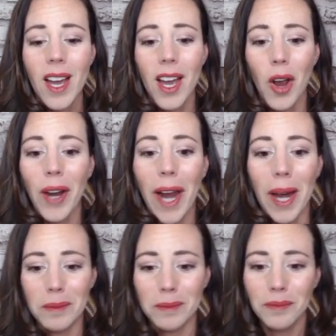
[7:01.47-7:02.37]

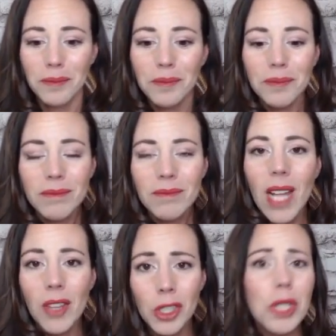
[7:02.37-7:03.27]
Okay,
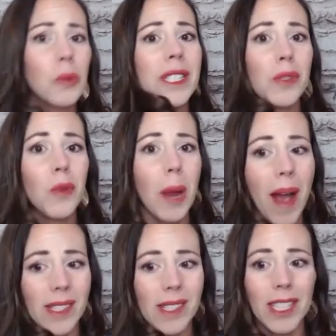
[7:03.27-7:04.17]
there's a reason why I'm
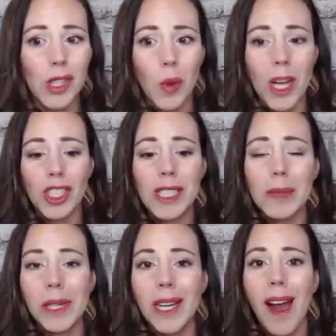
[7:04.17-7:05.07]
asking these questions,
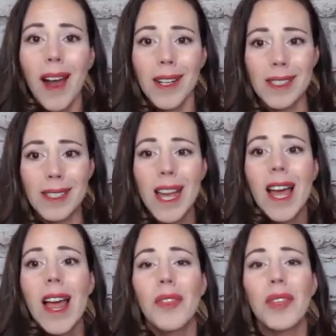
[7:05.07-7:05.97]
because
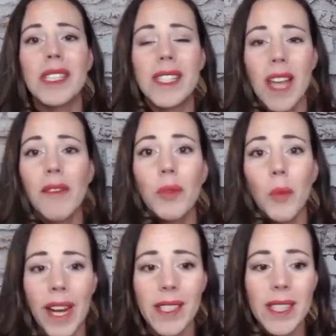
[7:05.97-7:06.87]
these 7
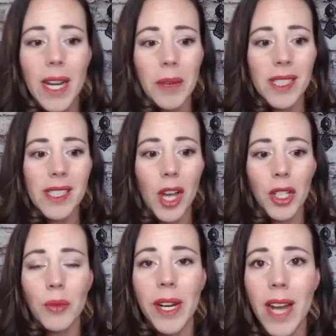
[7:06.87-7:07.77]
ways that I'm going to tell
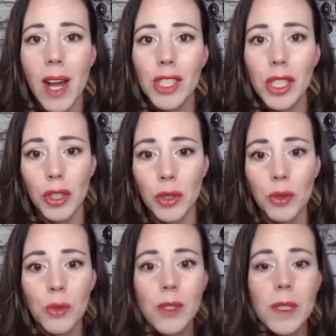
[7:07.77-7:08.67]
you right now to
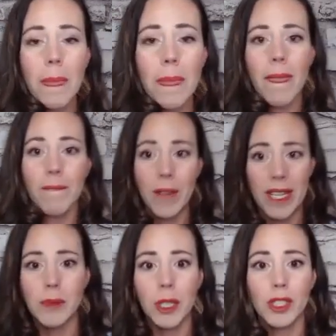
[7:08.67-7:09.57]
use
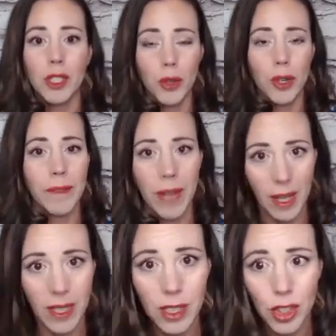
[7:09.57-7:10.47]
Facebook to your
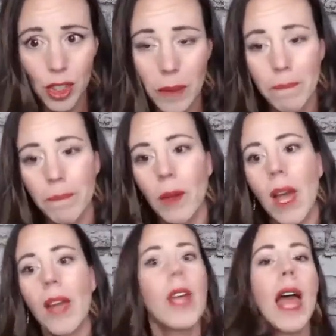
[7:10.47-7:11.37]
advantage,
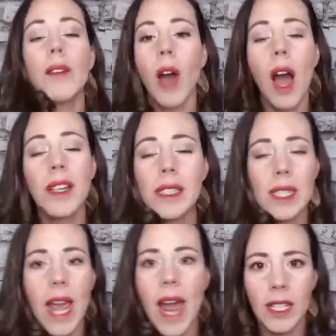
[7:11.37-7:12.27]
and
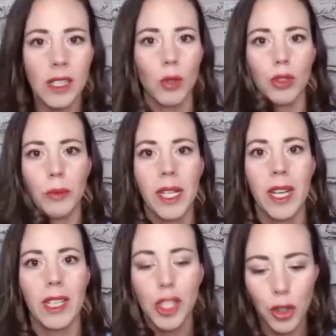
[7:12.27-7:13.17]
honestly any social
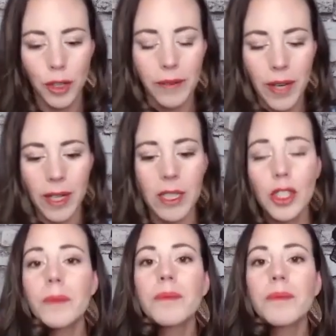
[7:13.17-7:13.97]
media to your advantage,